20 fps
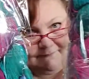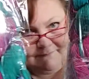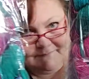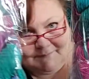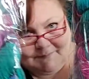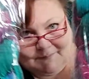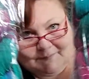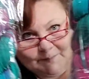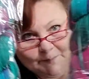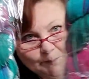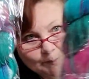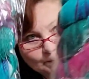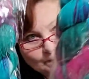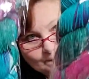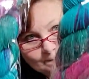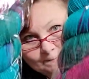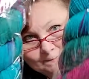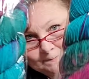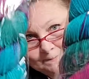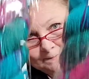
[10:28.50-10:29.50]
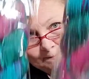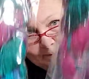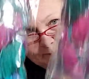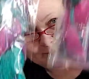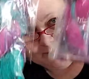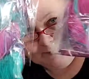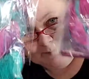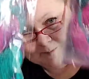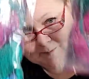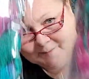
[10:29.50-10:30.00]

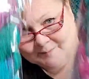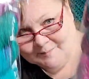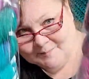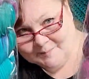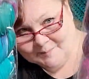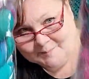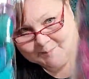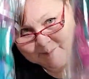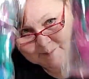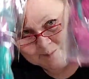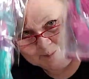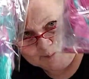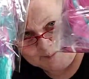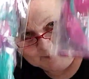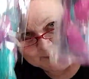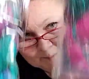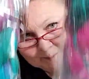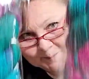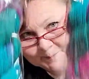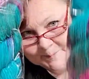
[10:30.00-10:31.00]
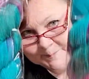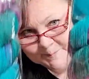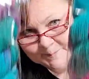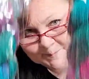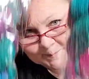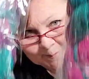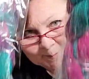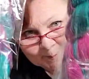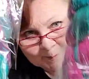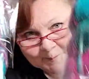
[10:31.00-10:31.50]

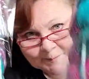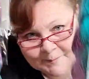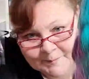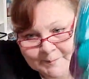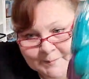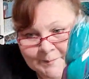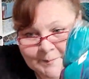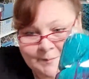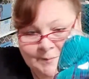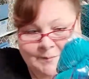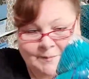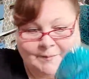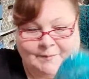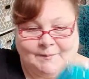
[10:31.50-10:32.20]
Nothing is said.